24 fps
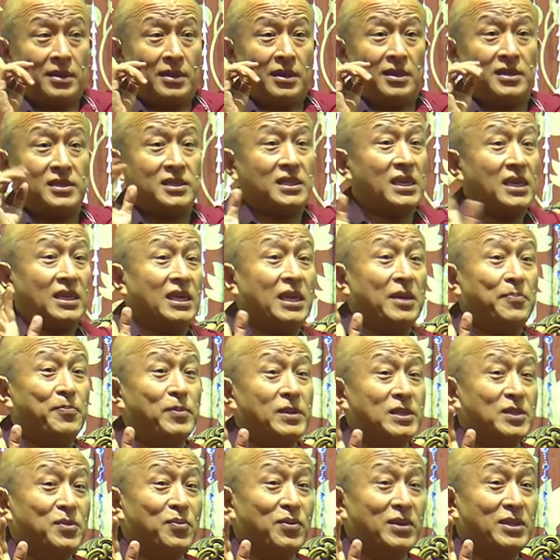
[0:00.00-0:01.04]

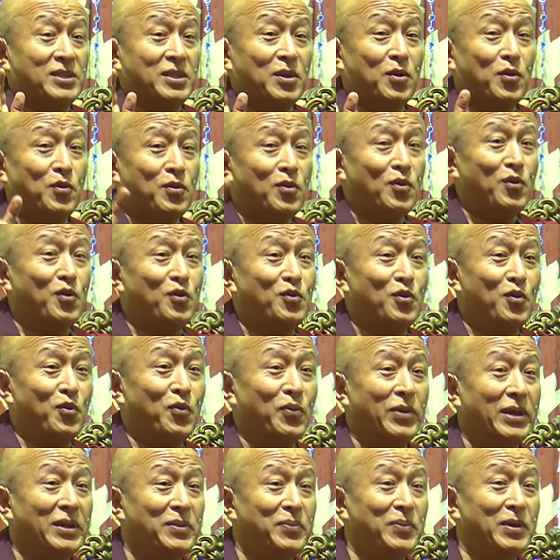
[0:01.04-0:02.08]
Sakyapas will say, "Oh no, no, no!
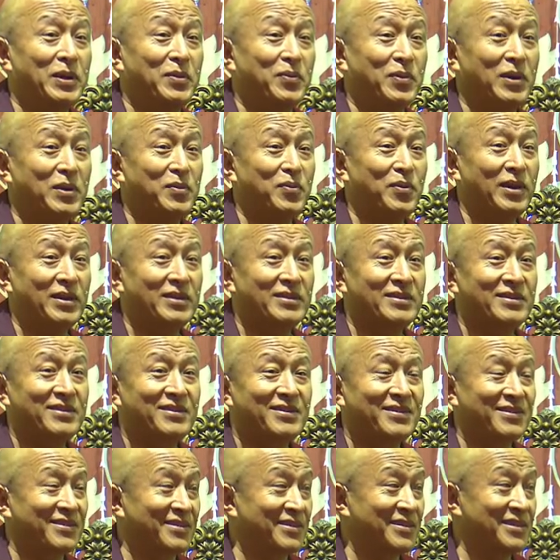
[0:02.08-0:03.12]
Wait!
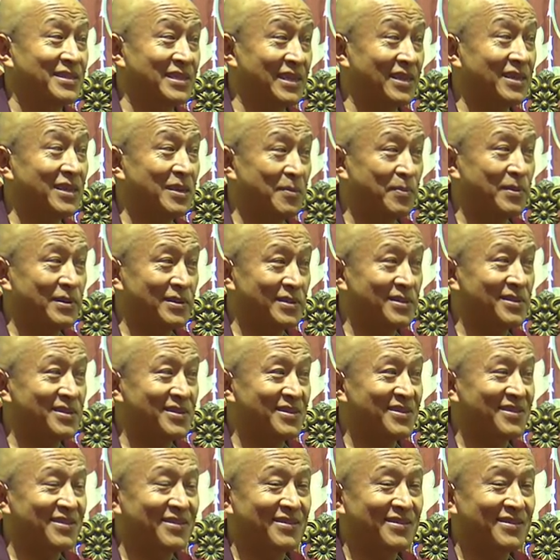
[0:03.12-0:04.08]
Sakyapas."